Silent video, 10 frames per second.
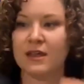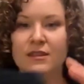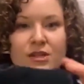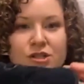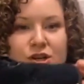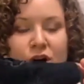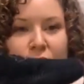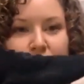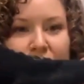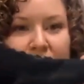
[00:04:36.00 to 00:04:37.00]
The toe
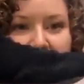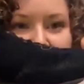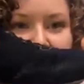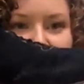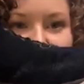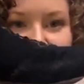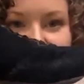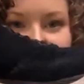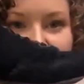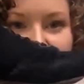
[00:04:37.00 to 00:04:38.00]
break is
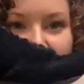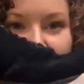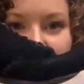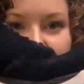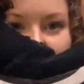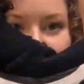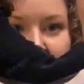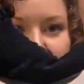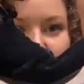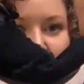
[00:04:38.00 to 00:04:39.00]
the area of the
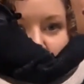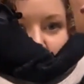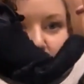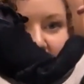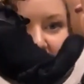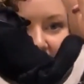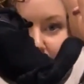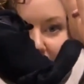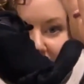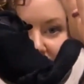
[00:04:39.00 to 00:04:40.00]
shoe where it
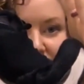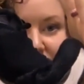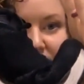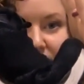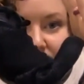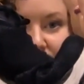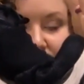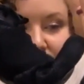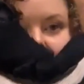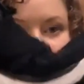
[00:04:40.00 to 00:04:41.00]
bends
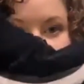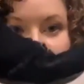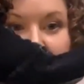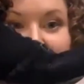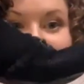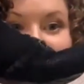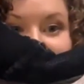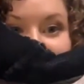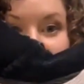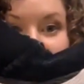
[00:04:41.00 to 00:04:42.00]
the
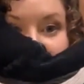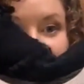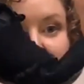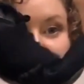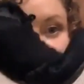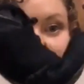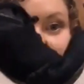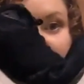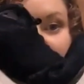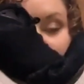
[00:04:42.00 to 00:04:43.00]
easiest
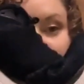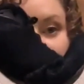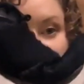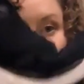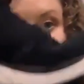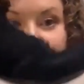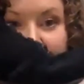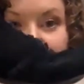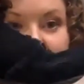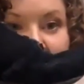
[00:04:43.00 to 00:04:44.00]
along the
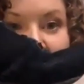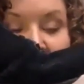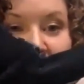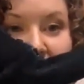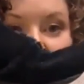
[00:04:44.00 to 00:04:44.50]
bottom. And